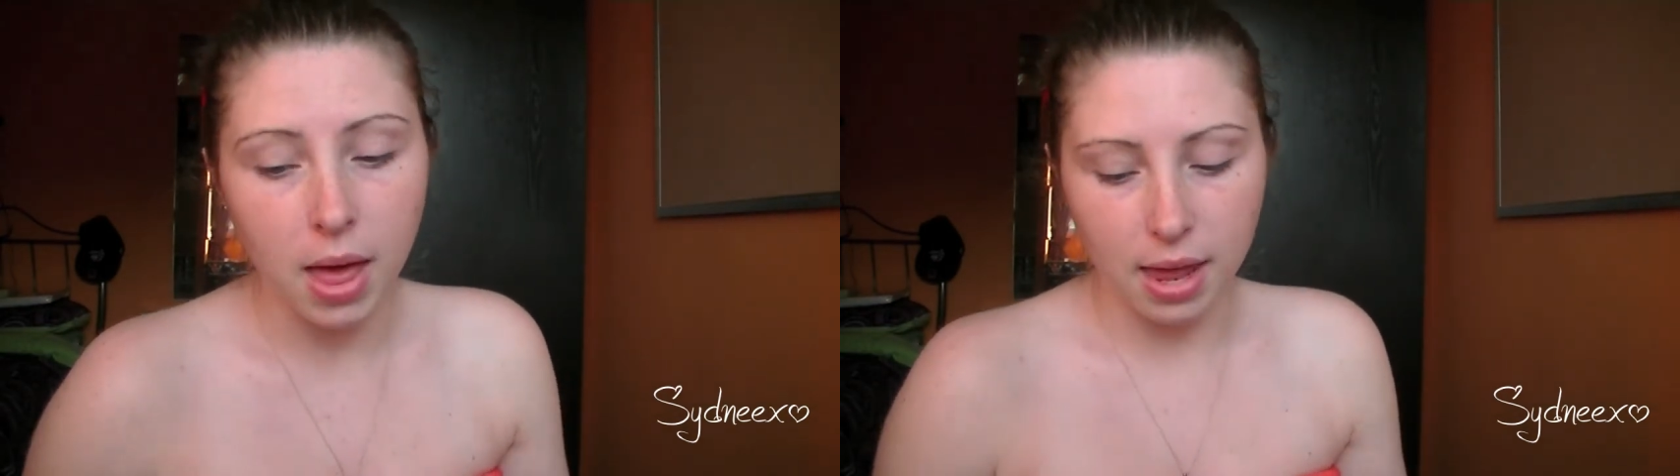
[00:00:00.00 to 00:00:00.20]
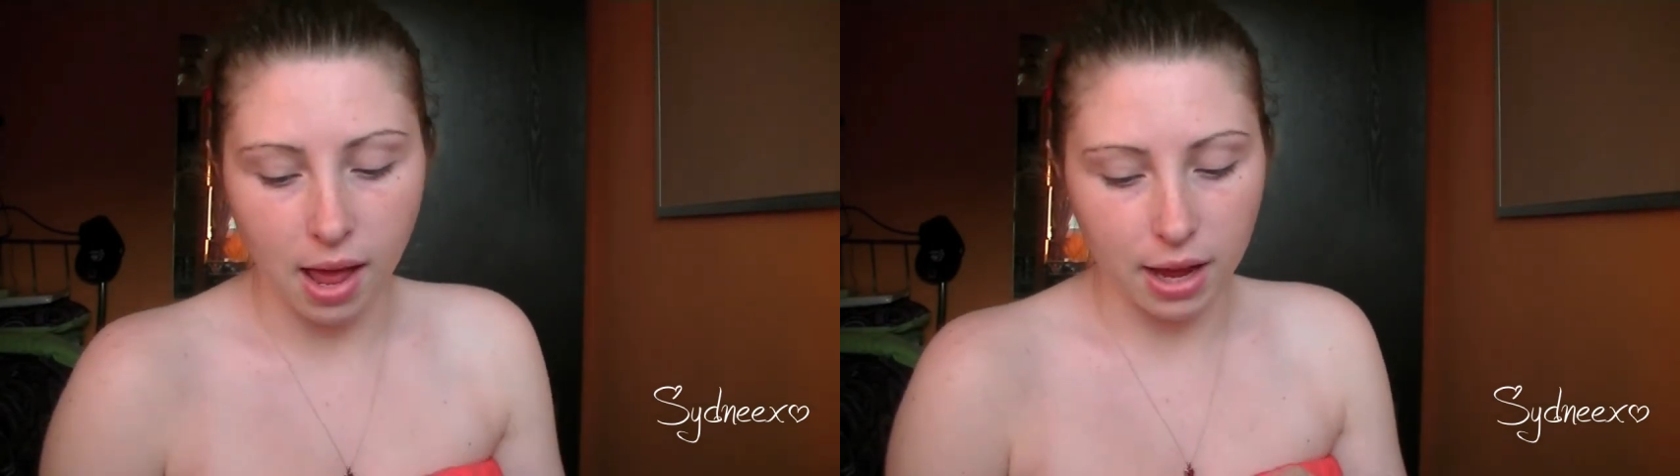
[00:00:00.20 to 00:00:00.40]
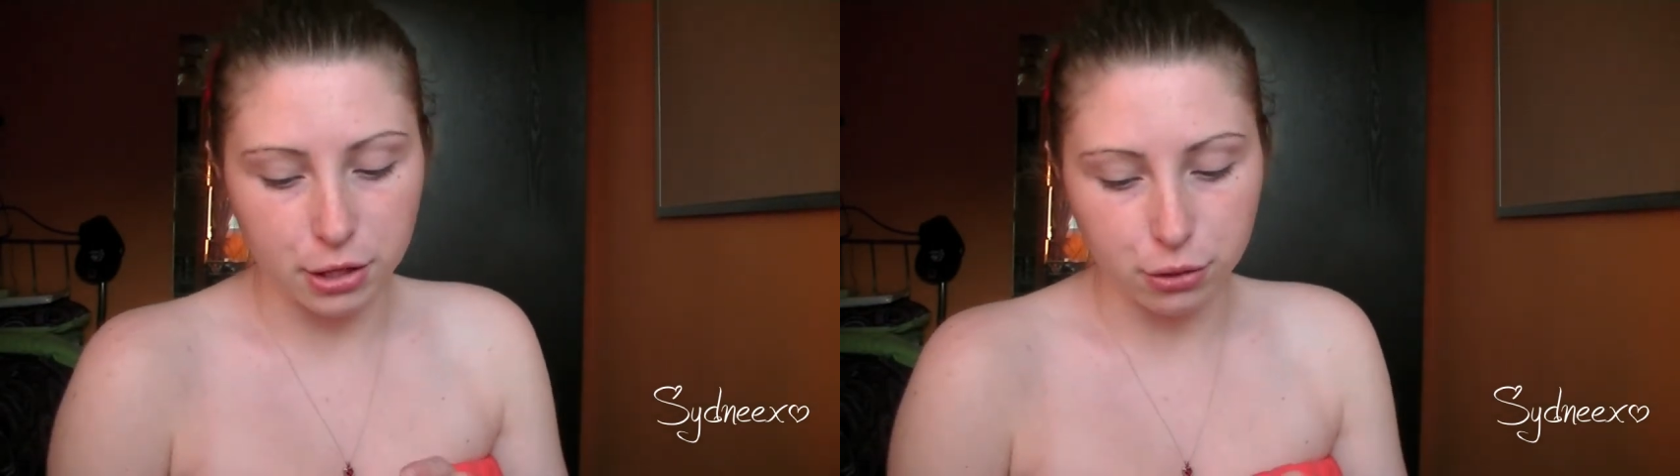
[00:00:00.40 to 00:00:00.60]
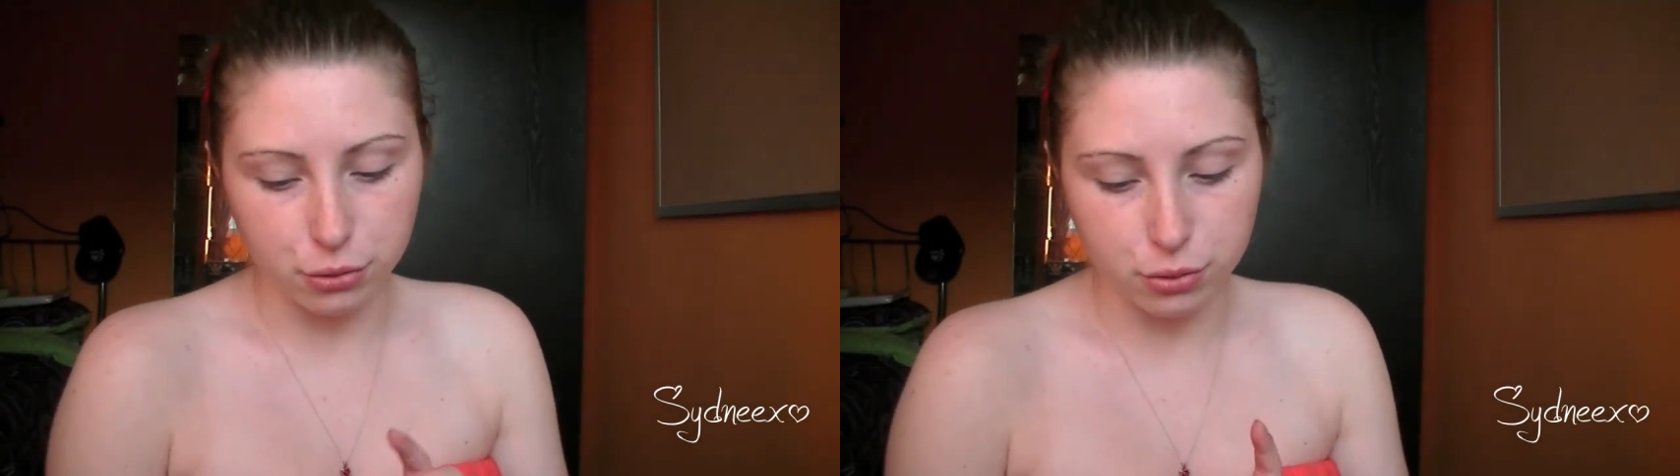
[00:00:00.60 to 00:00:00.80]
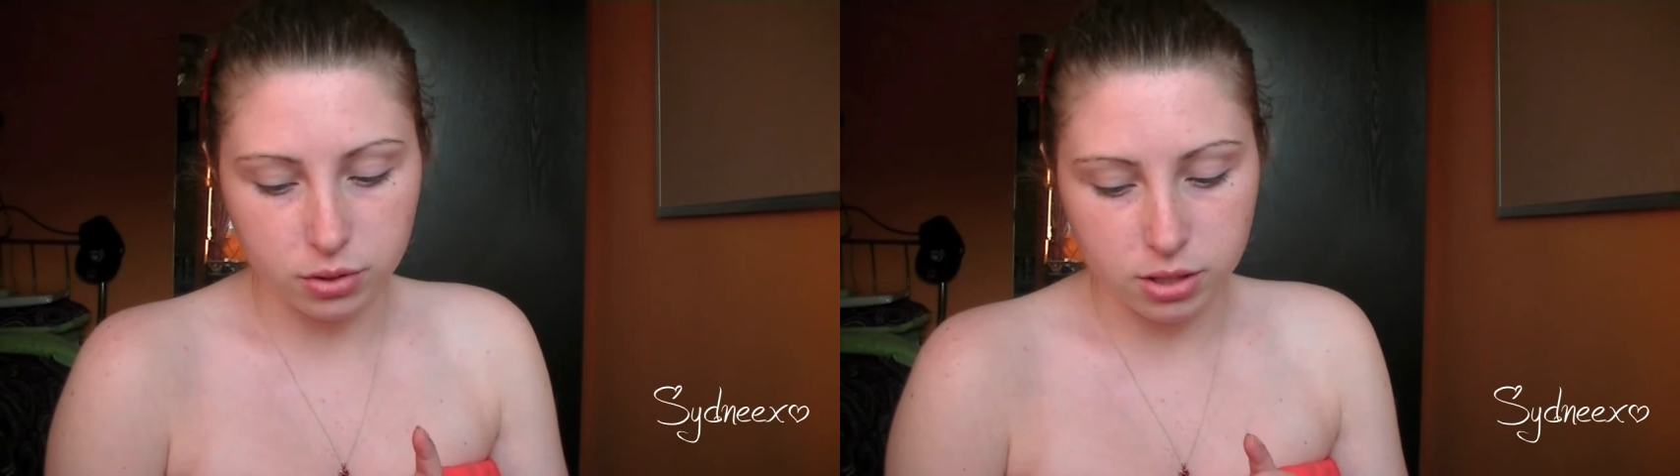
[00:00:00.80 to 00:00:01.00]
and I
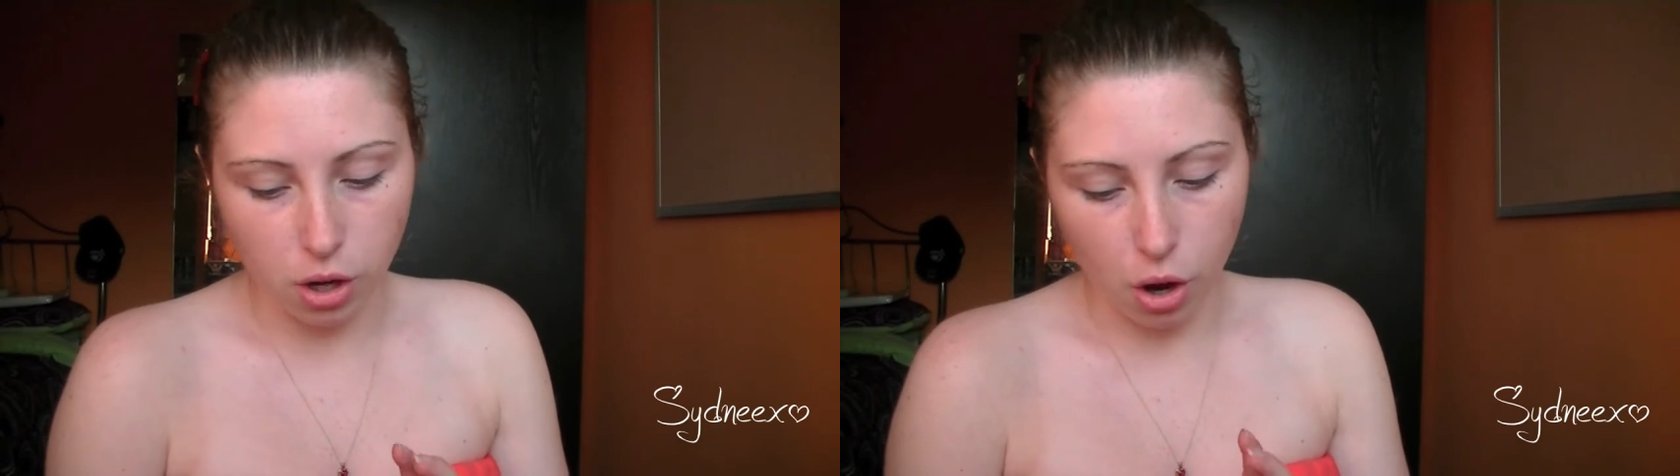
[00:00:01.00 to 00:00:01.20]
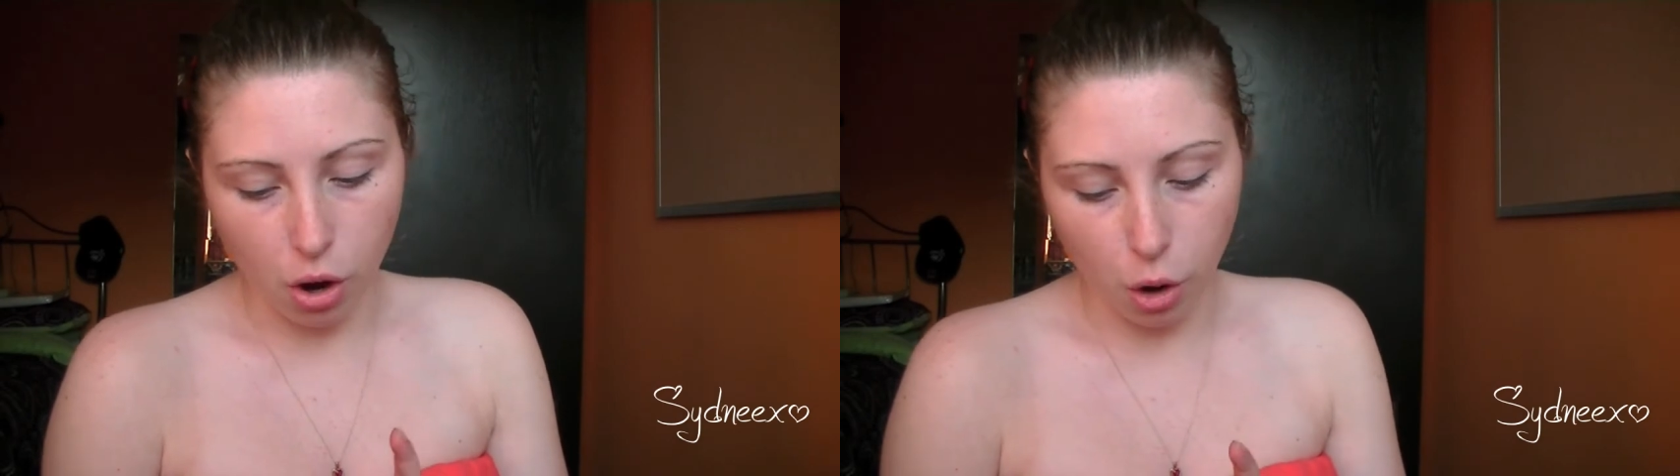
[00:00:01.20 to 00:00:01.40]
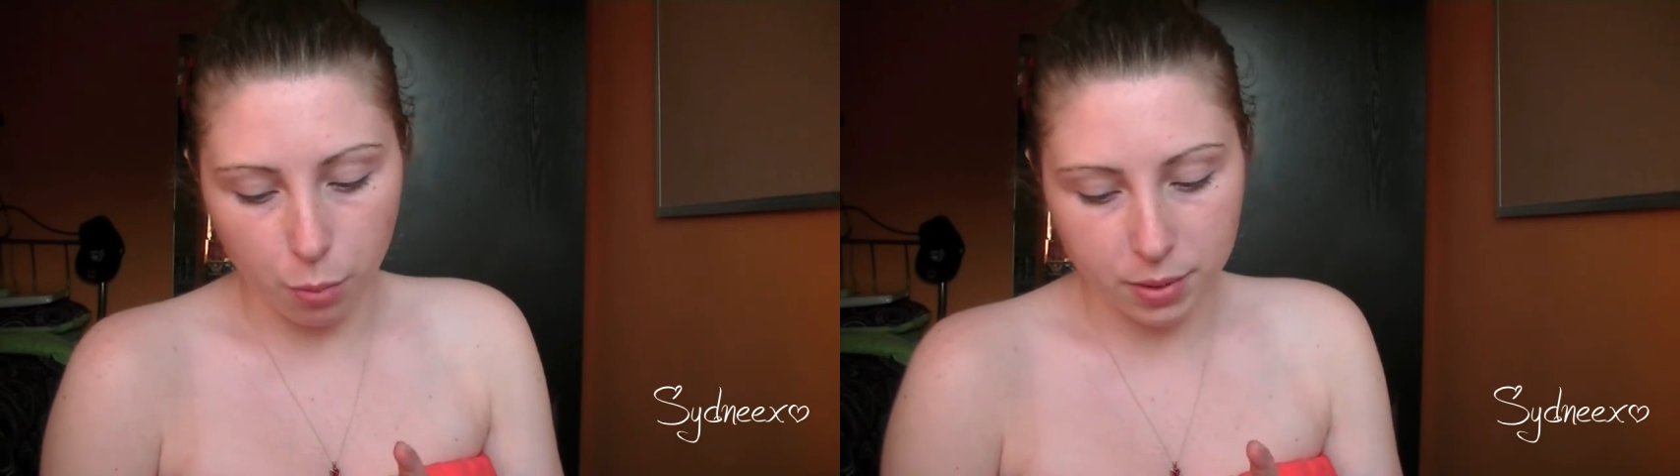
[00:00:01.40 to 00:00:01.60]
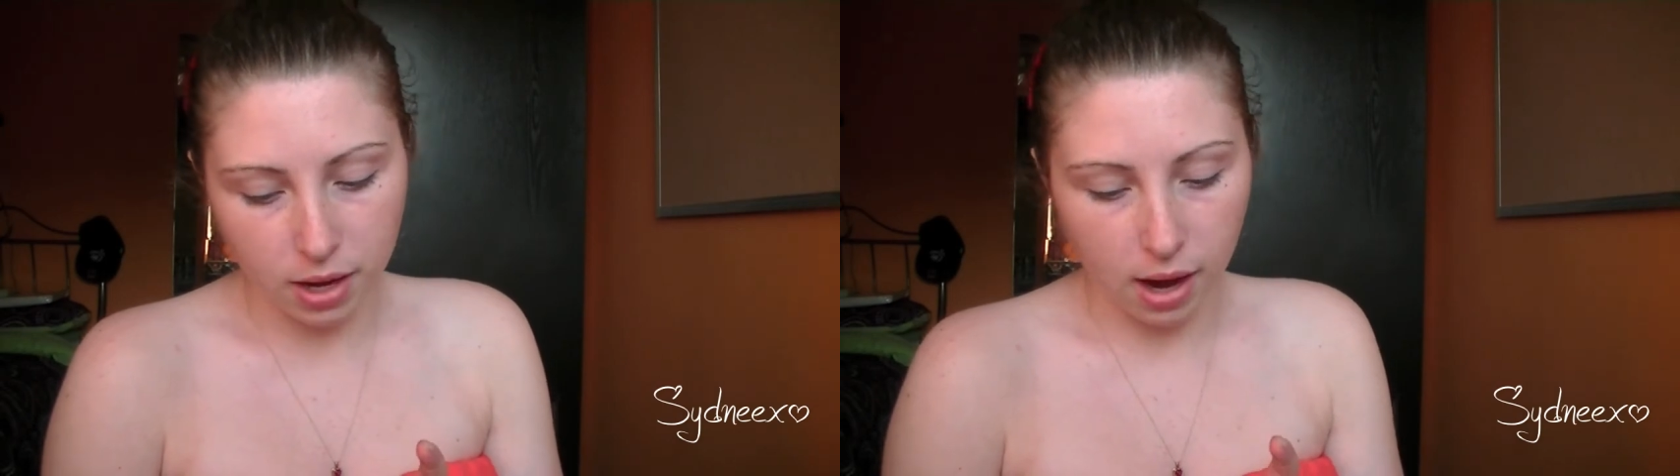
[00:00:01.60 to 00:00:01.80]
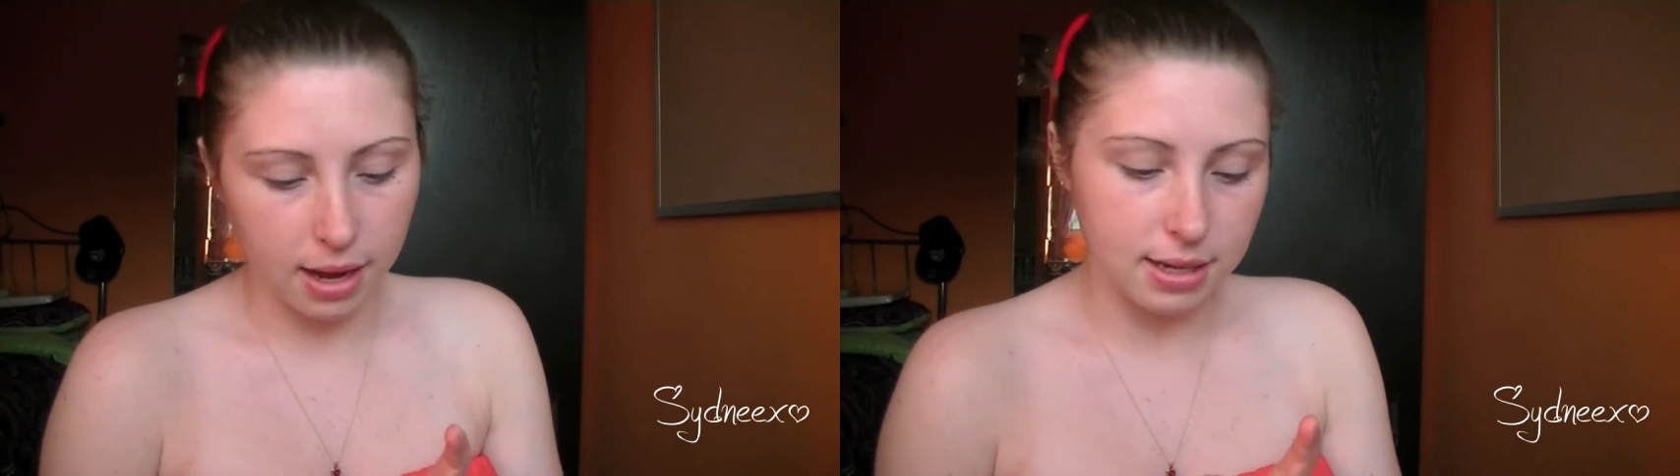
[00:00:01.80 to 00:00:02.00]
used
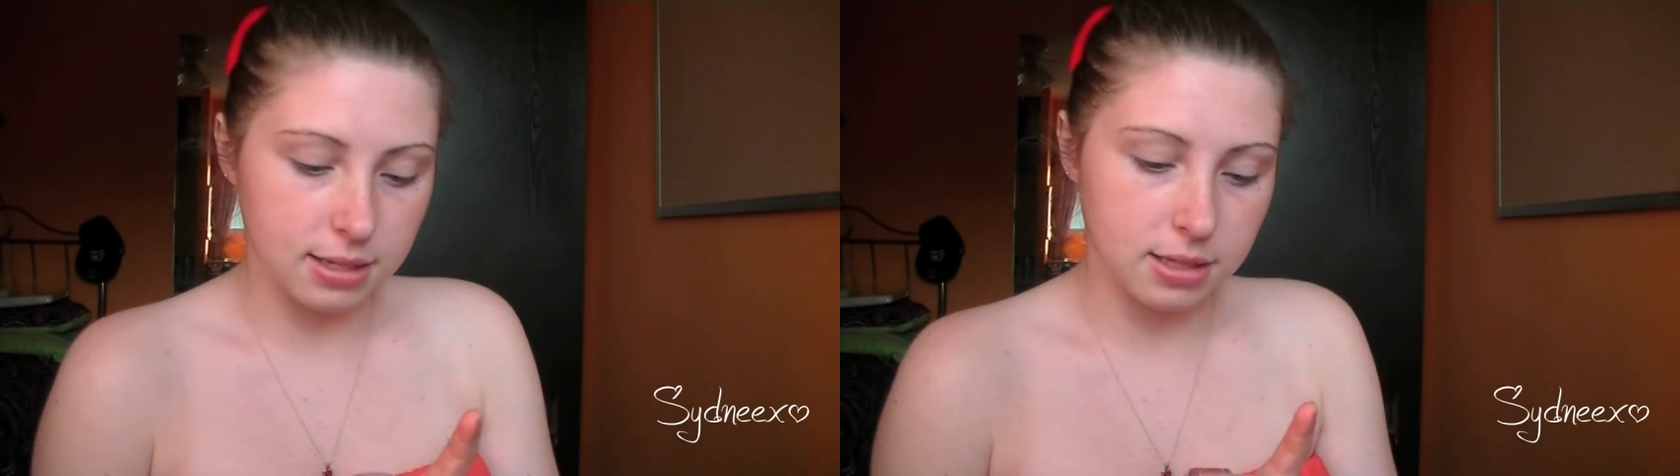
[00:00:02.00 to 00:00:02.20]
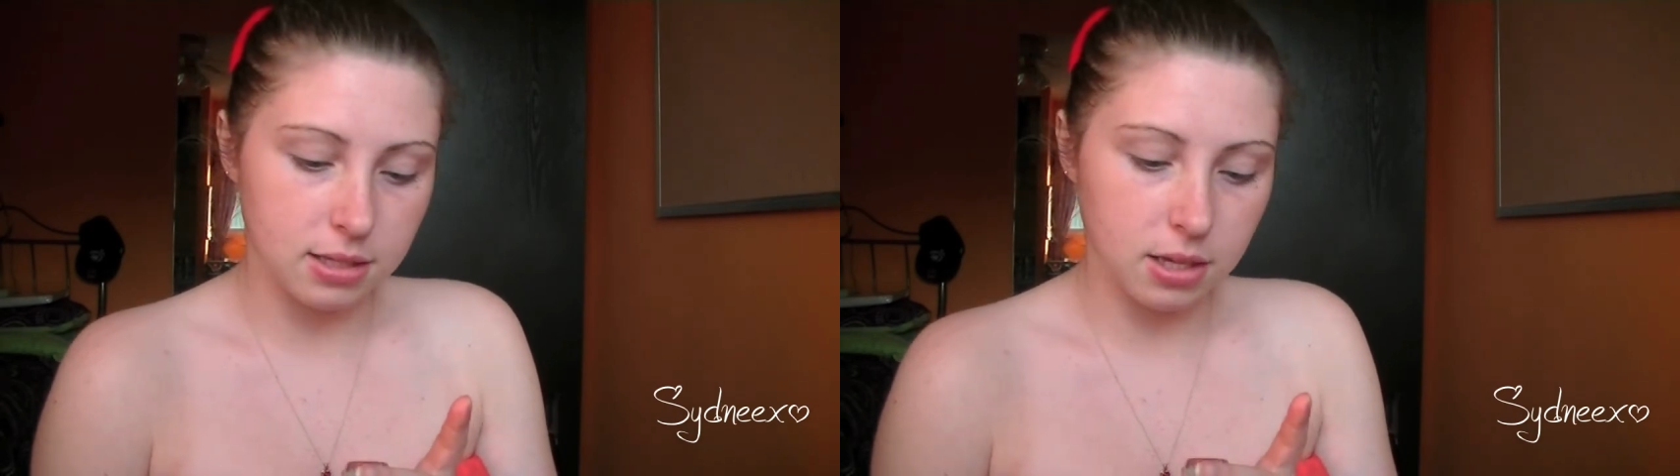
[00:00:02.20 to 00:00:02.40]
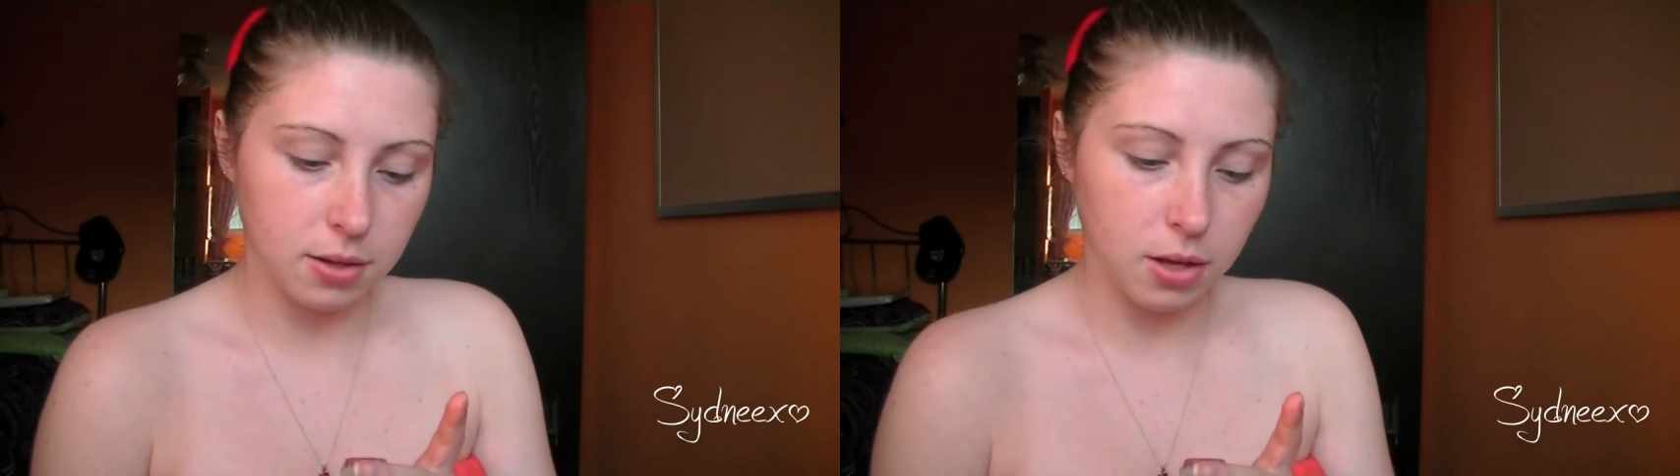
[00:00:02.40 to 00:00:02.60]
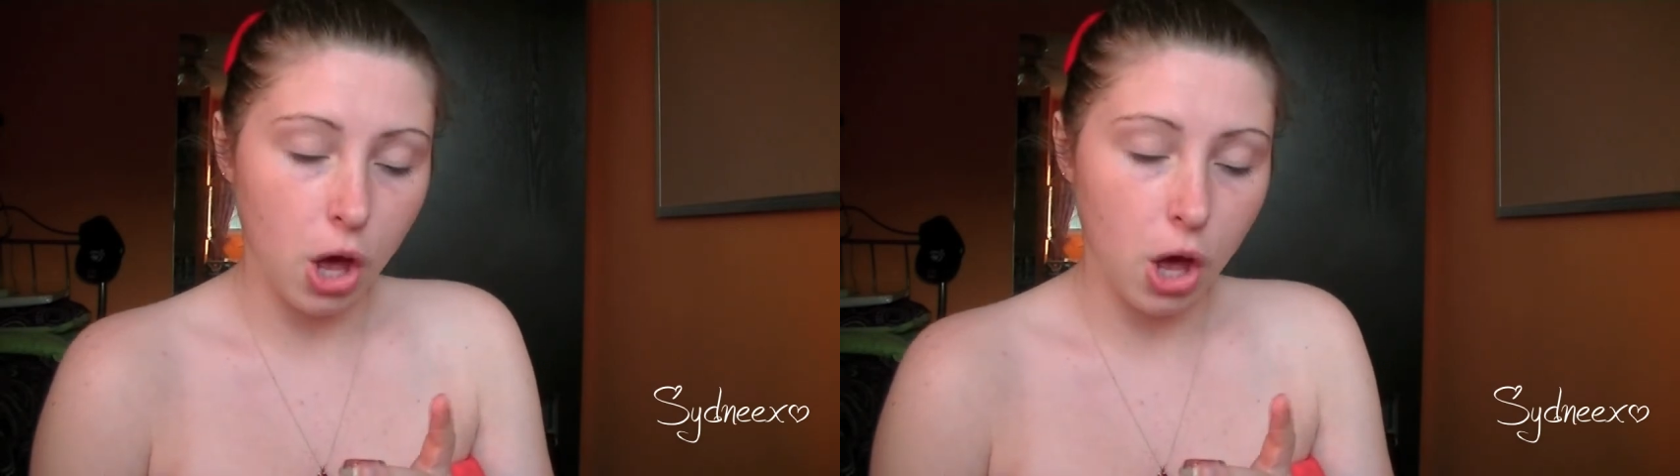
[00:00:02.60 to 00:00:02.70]
OPI's